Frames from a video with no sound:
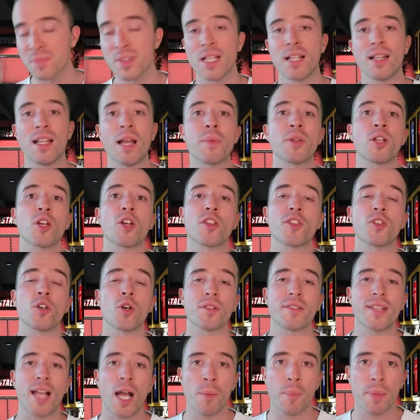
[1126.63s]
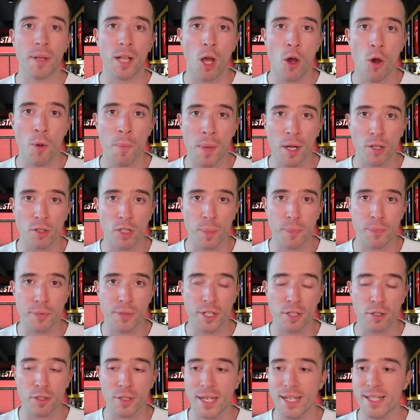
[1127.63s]
let me know your thoughts down below. Much
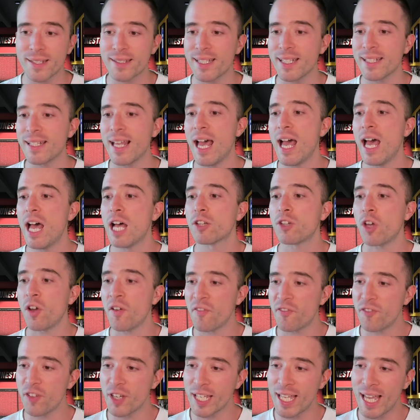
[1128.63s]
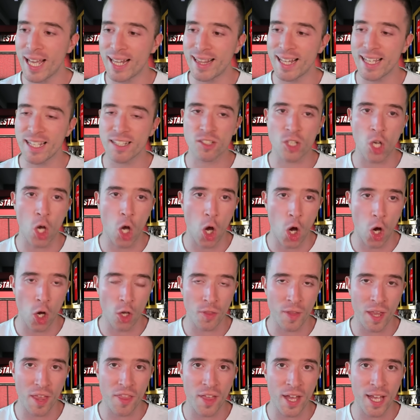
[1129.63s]
appreciated. Don't forget, later on,
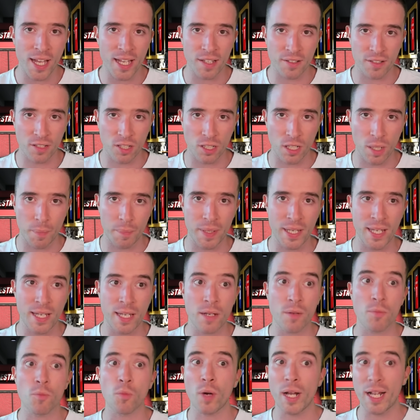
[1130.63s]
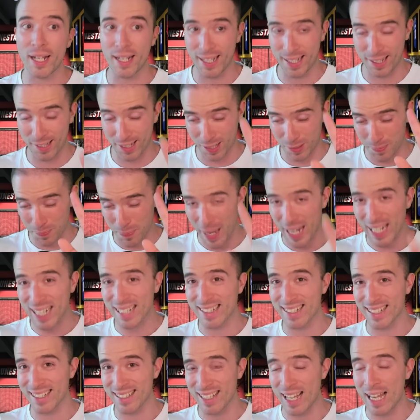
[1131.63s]
there is going to be
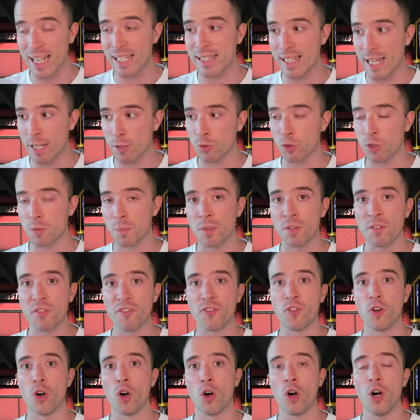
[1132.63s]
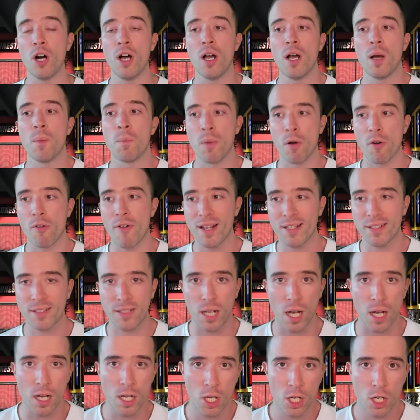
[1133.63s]
expected announcement for
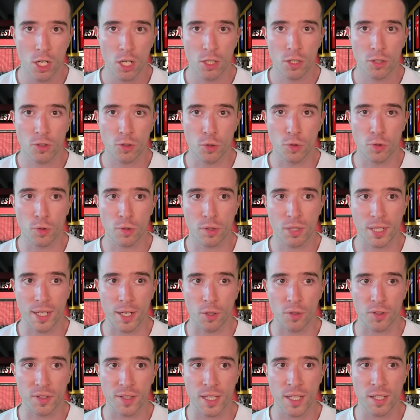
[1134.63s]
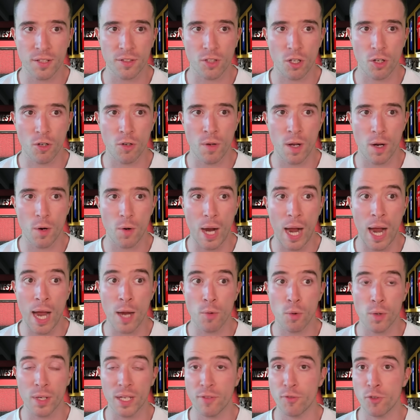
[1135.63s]
Maresca to Chelsea. So I
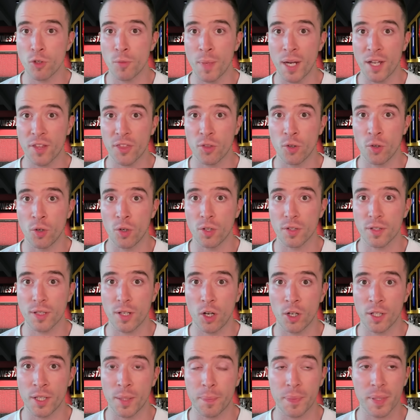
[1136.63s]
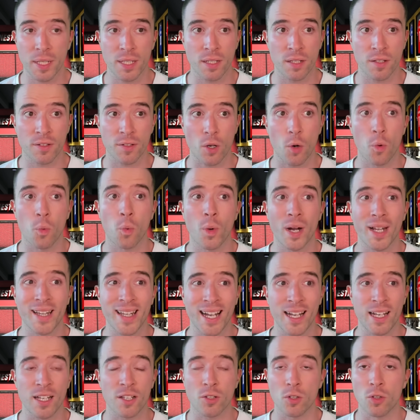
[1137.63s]
will give you my thoughts on opinions when
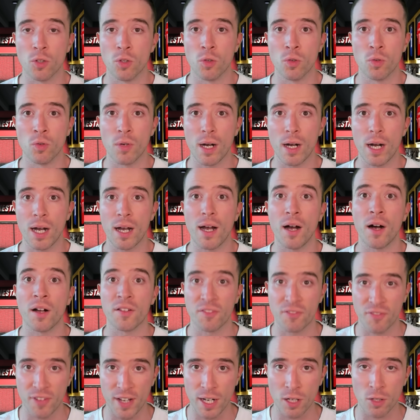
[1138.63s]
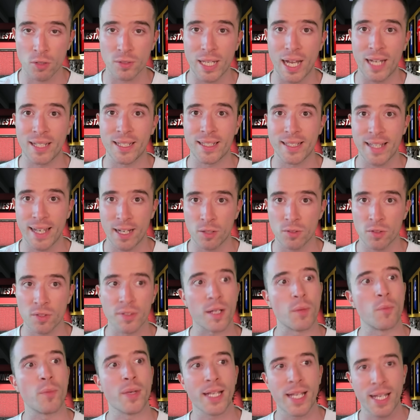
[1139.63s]
that is all unveiled and announced
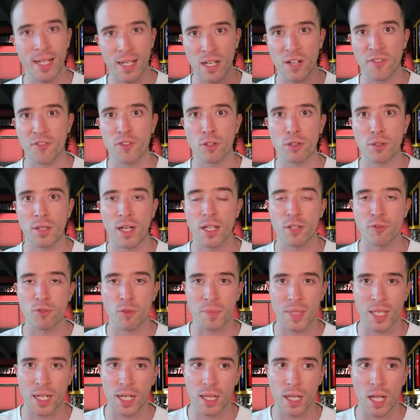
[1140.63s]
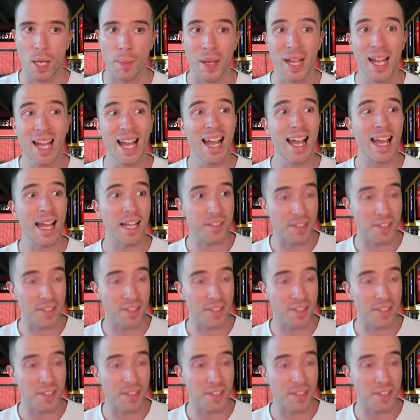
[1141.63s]
and we get it officialized from the club. It's